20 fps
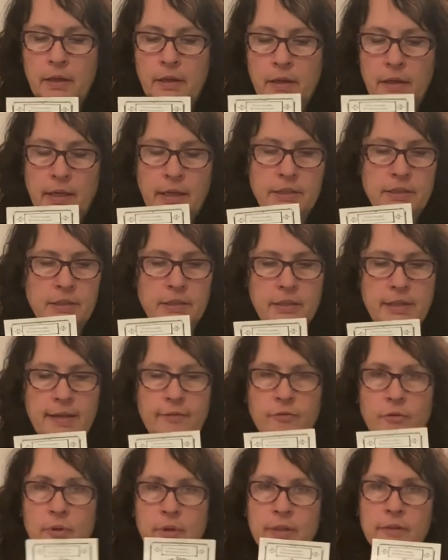I still
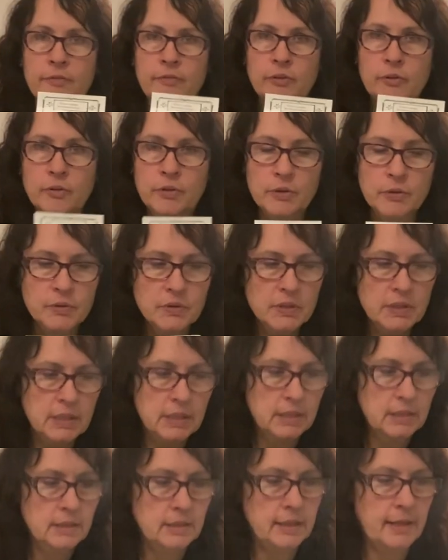have quite a few of those
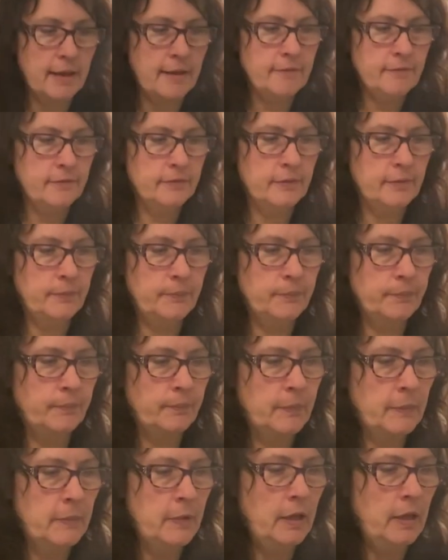seeds left.
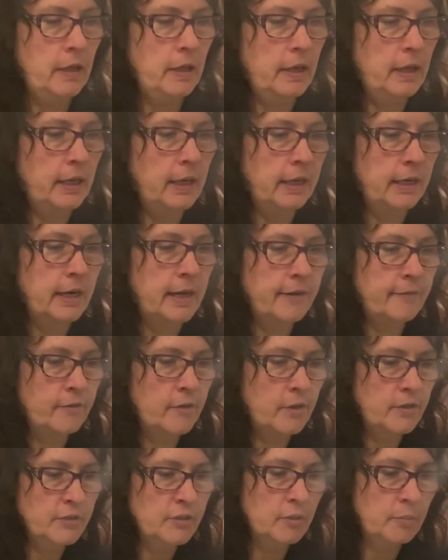And I've
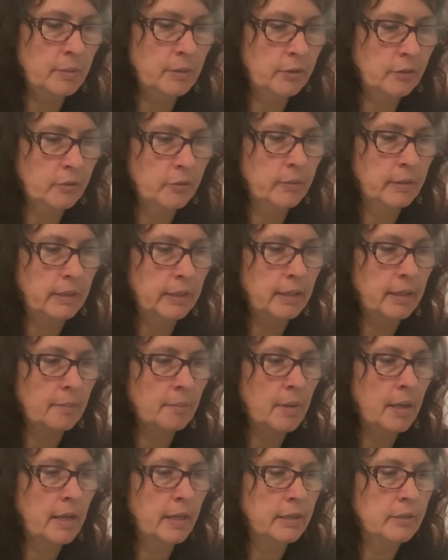also been growing
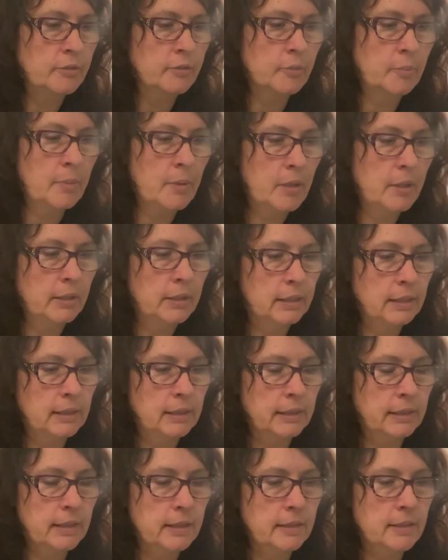them
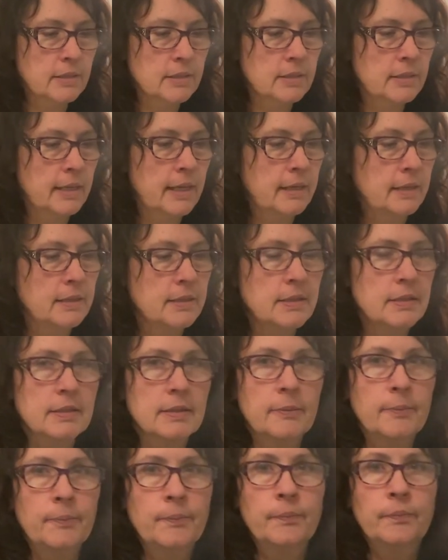hydroponically, this lettuce.